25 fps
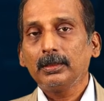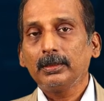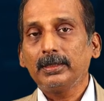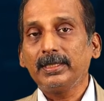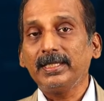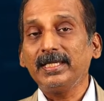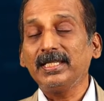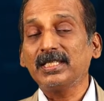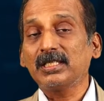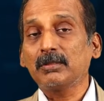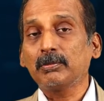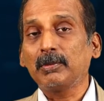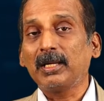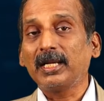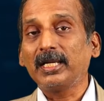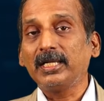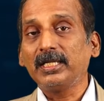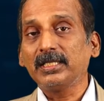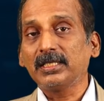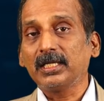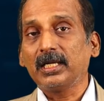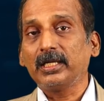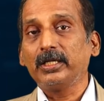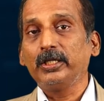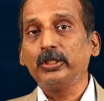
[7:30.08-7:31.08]
These
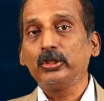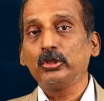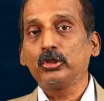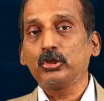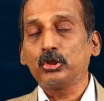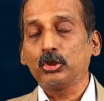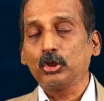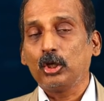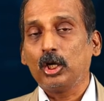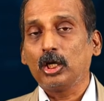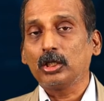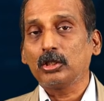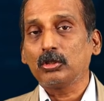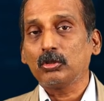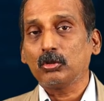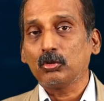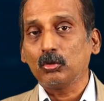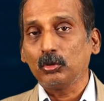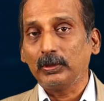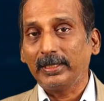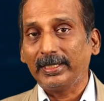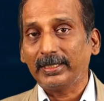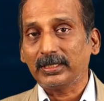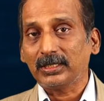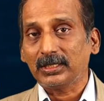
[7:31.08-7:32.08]
monies are insured
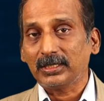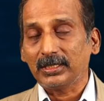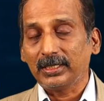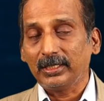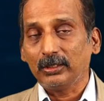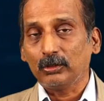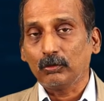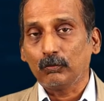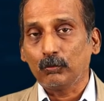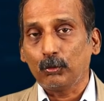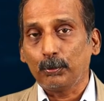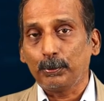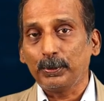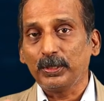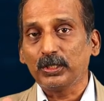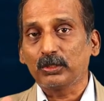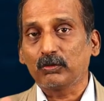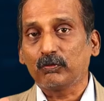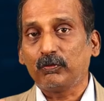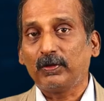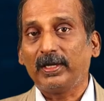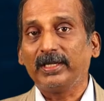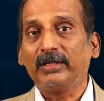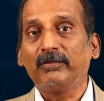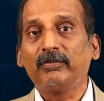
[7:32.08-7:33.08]
to the extent of
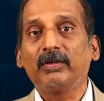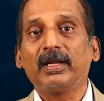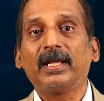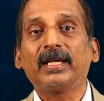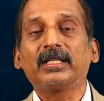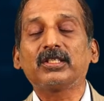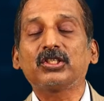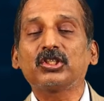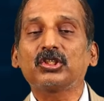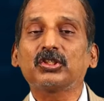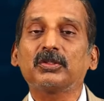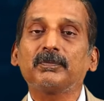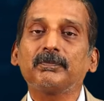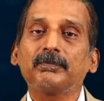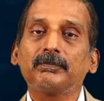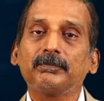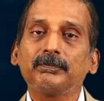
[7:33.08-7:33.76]
rupees 5 lakhs.